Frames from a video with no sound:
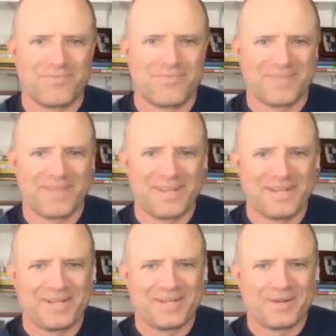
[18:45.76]

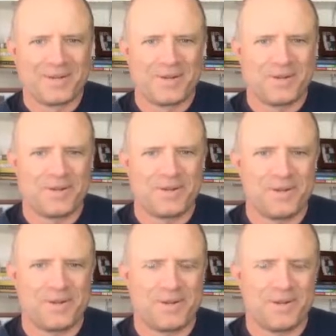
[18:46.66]

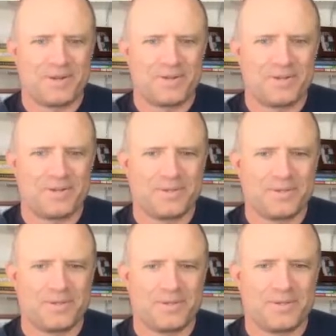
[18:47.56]

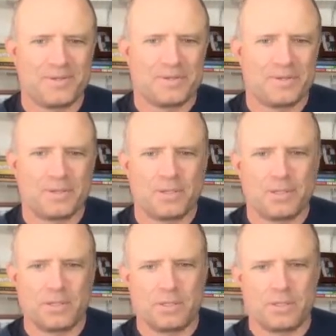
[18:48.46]

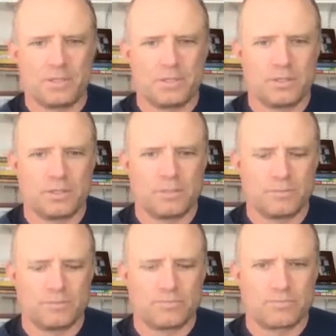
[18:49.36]

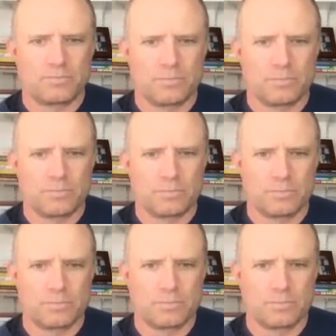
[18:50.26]

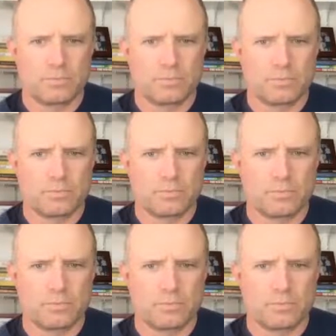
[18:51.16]
(silent)